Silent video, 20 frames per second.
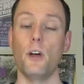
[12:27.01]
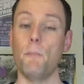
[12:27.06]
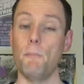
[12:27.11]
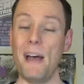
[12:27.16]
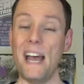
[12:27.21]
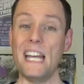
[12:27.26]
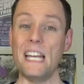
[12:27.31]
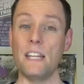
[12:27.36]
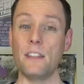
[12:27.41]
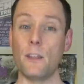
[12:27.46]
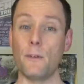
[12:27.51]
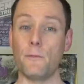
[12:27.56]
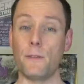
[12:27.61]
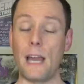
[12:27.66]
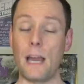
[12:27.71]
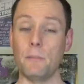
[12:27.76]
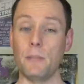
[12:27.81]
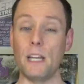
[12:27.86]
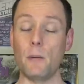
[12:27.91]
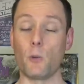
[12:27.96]
The men in the
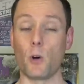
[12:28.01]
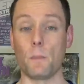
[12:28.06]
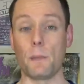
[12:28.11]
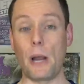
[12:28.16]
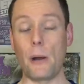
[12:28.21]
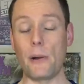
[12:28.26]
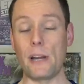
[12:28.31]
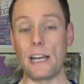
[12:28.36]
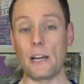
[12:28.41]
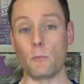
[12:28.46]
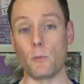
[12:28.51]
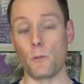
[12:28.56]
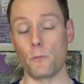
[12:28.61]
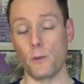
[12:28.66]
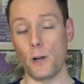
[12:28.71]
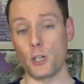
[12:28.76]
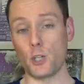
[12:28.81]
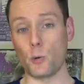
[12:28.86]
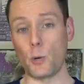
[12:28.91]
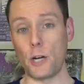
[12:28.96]
family were buried in
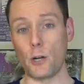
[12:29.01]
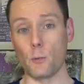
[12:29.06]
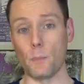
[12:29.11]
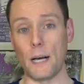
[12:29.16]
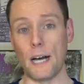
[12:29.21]
refrigerator